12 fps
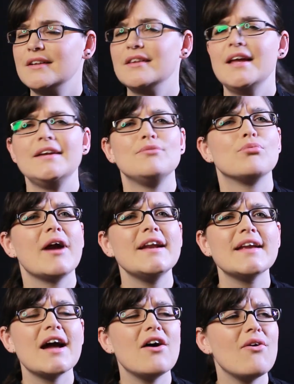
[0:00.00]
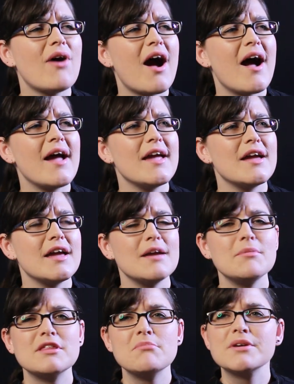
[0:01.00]
Like right now, I
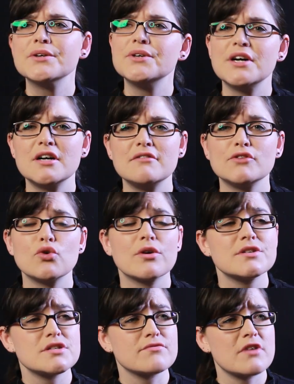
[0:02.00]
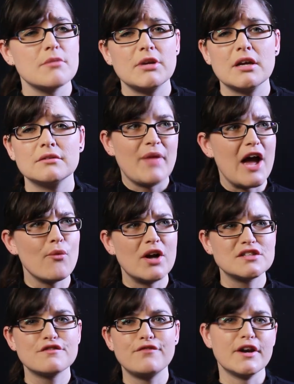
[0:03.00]
am in the middle of Lawrence of Arabia. I
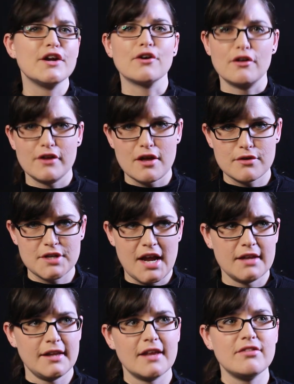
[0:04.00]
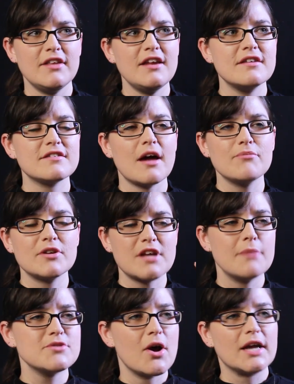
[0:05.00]
watched Funny Girl the other day. Like these, I'm,
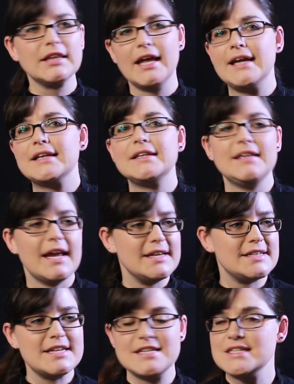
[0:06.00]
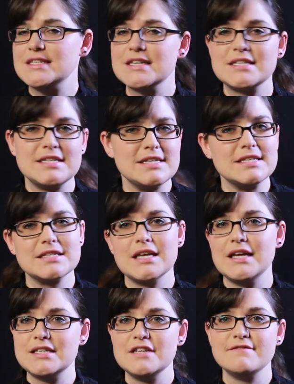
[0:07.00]
I'm talking like 1960s,
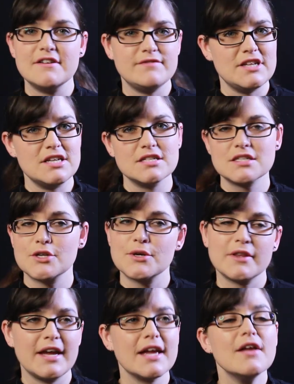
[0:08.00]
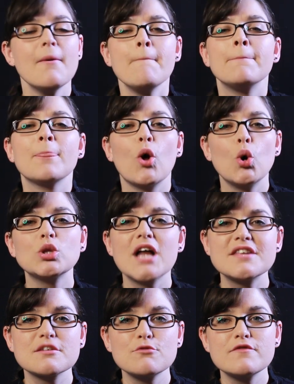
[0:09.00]
1950s, like old
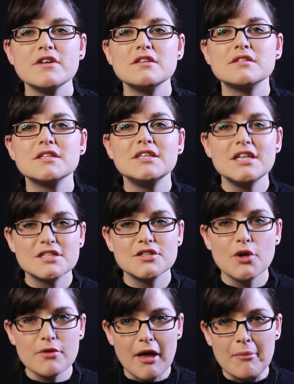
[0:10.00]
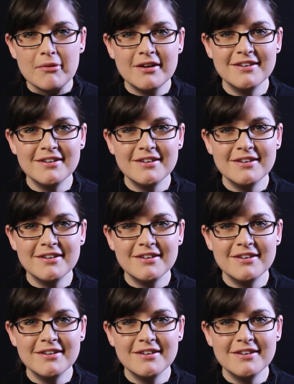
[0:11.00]
classic movies, get to know them.